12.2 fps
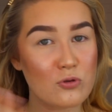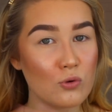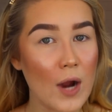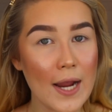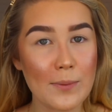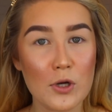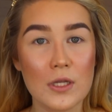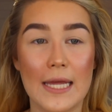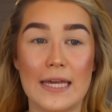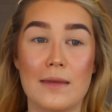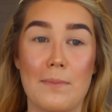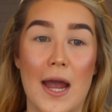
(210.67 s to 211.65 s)
primer
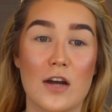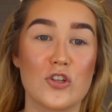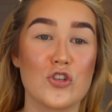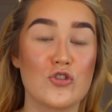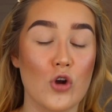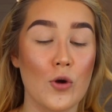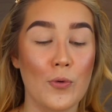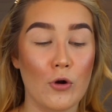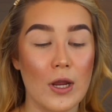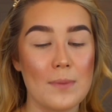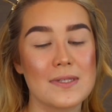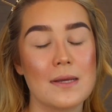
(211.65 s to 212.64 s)
like the MAC Strobe Cream,